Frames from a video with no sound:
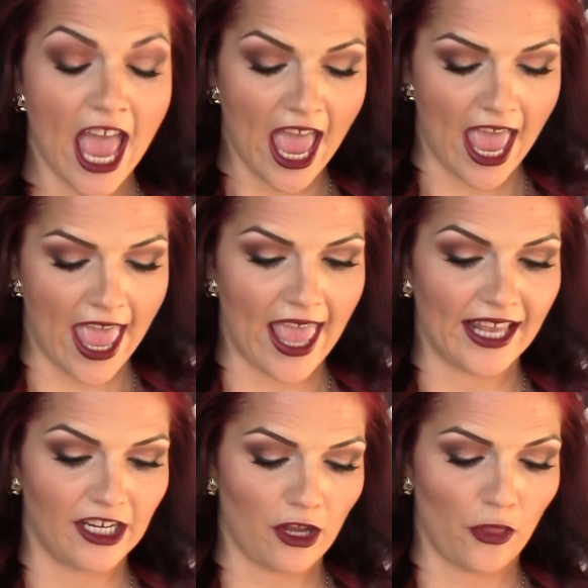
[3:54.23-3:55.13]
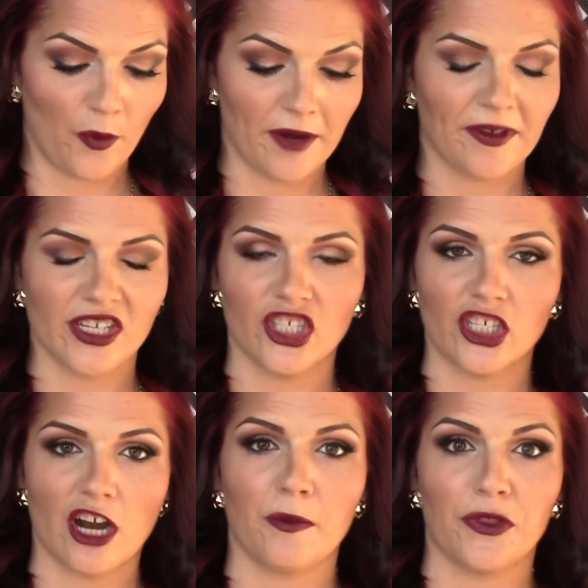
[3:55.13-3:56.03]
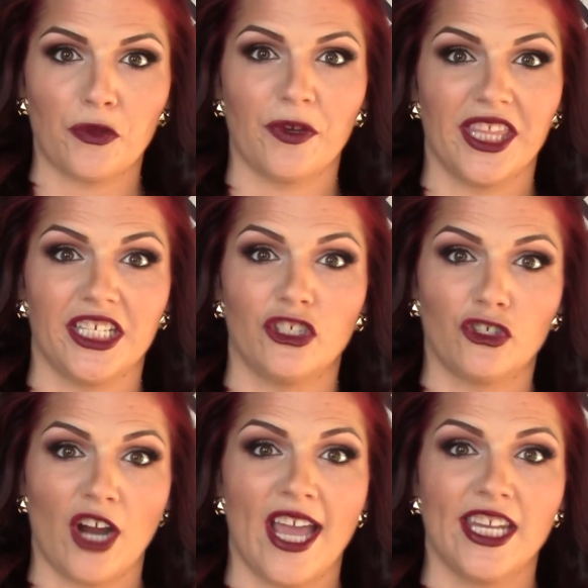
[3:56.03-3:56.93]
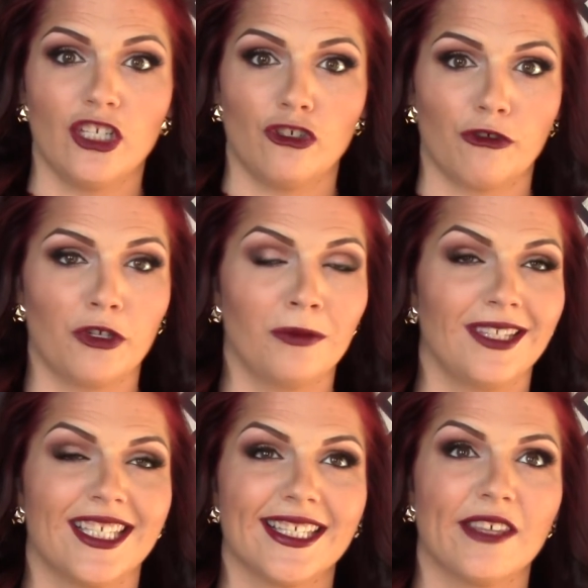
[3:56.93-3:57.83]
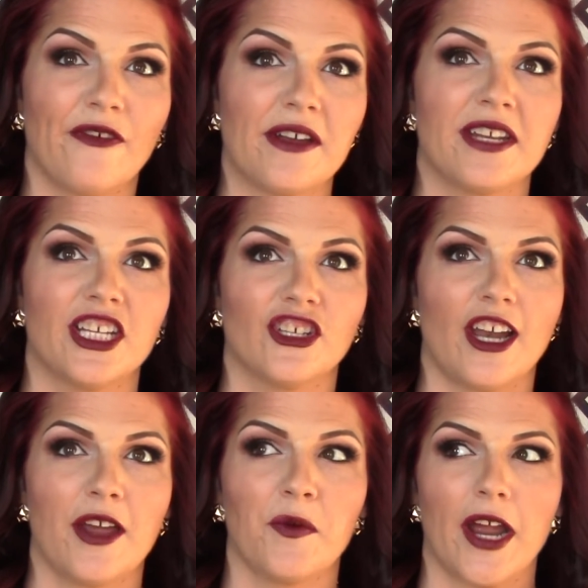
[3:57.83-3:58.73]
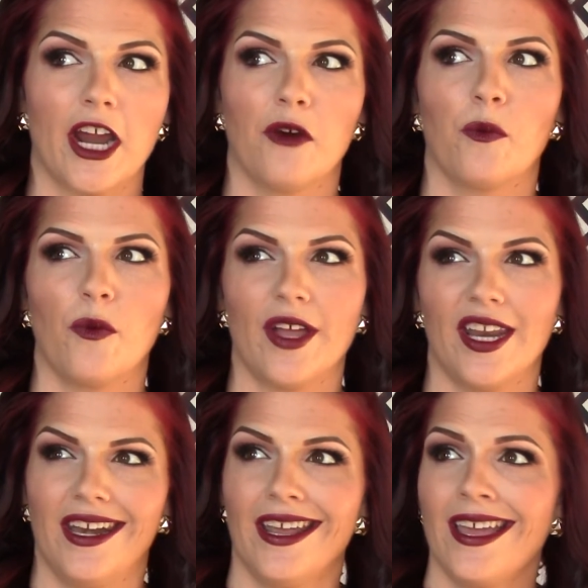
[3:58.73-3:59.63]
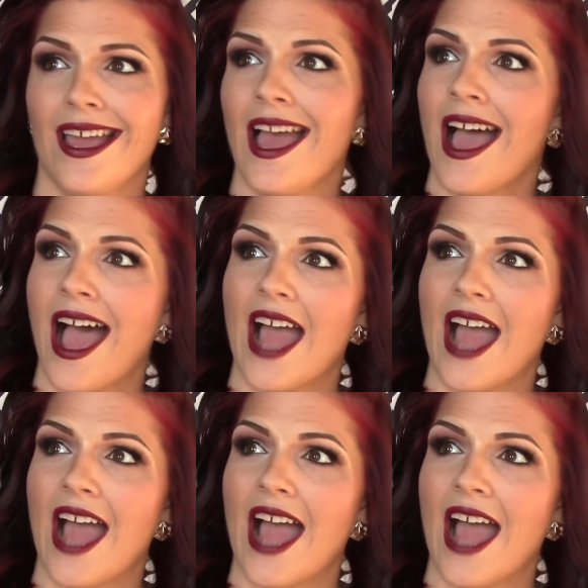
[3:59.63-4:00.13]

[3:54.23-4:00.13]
And the one I'm going to start with, the one that is tried and true, this is the foundation I wear when I